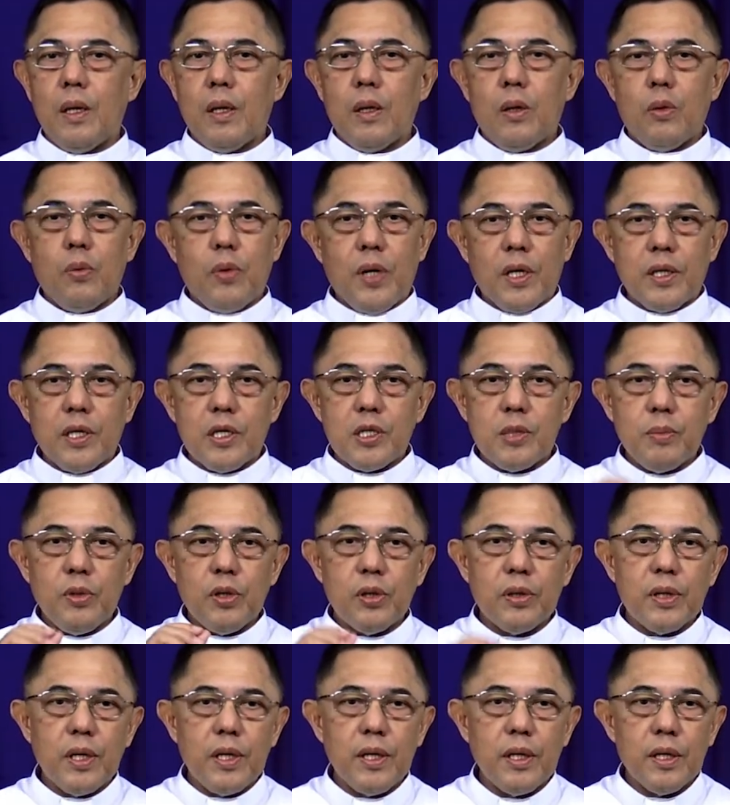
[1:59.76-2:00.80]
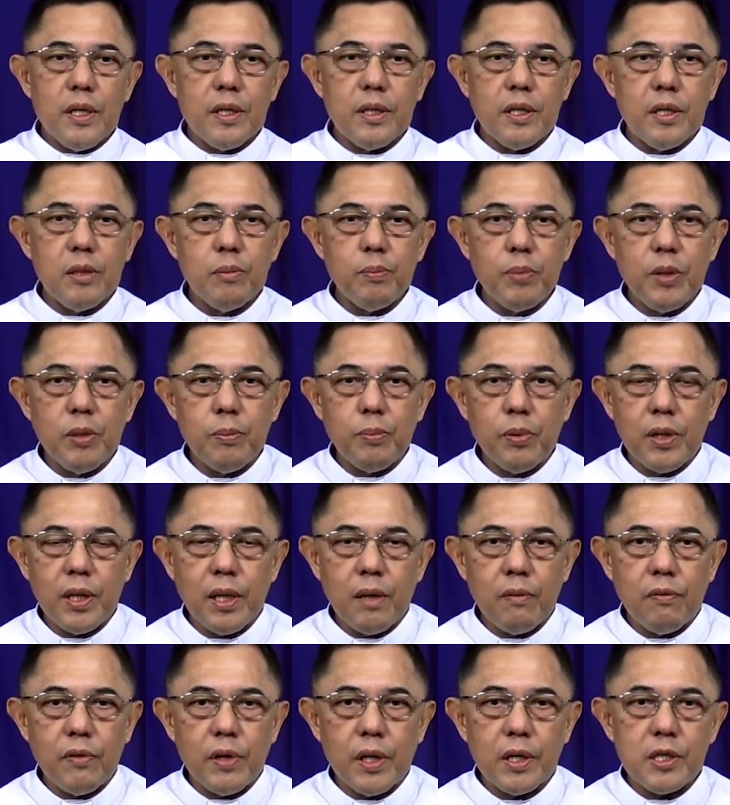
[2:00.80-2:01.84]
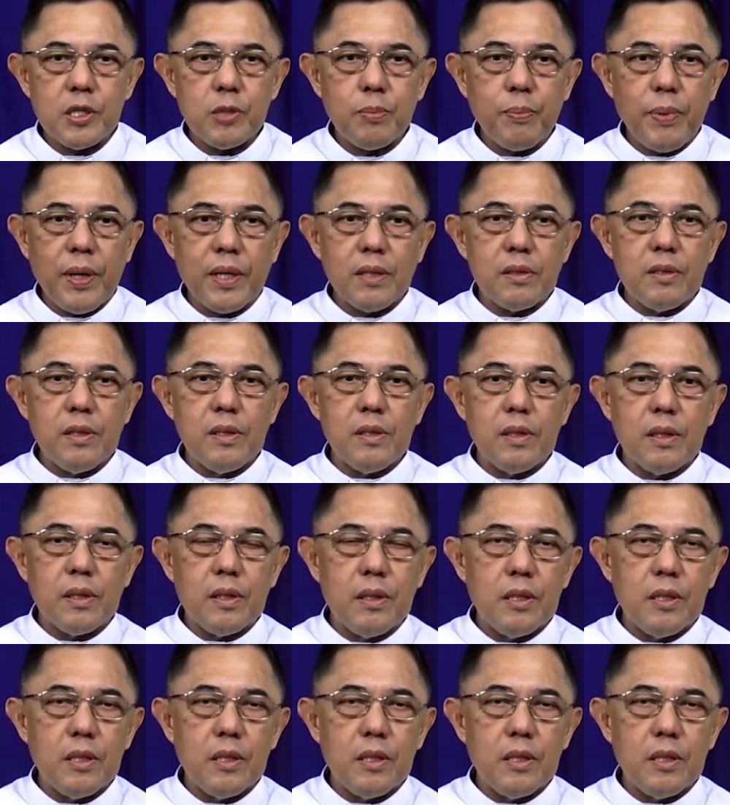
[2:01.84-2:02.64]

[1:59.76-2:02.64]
What is more real than people ever expecting that